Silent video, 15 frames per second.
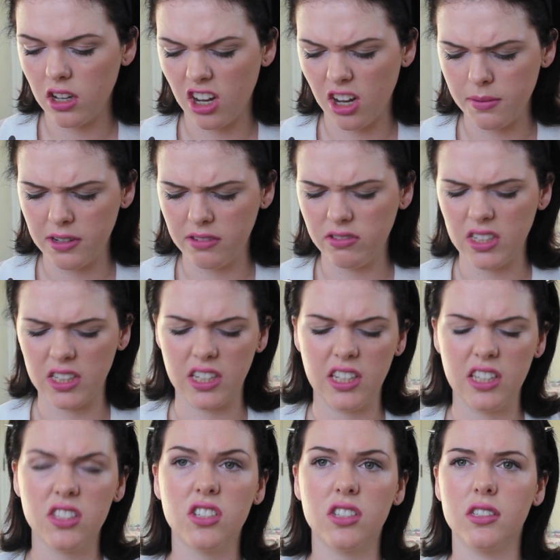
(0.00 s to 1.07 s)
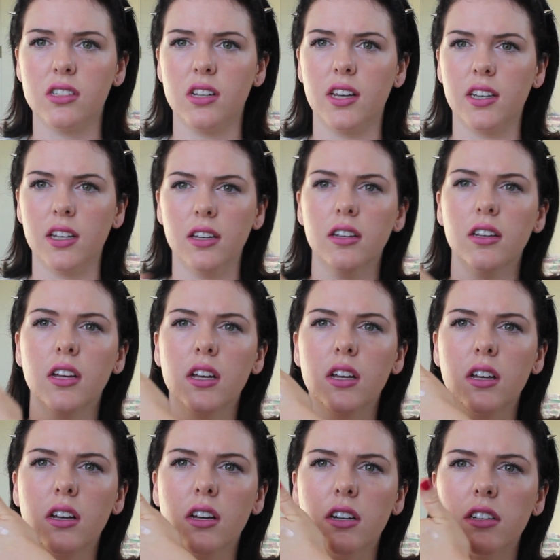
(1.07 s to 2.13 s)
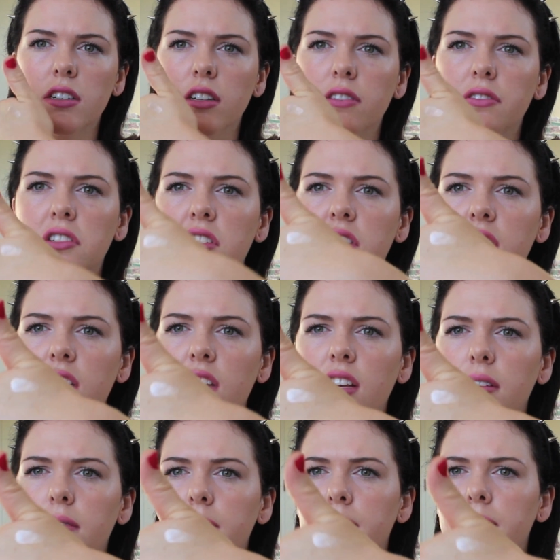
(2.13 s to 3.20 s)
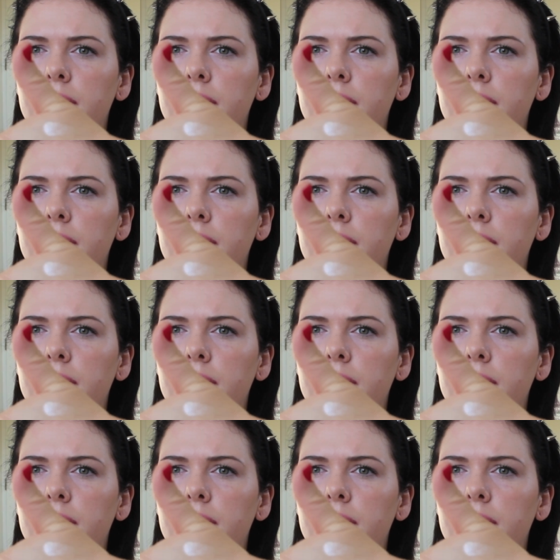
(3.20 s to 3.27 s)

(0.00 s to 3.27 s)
I mean, really, it's just like a, I don't know if you can see that,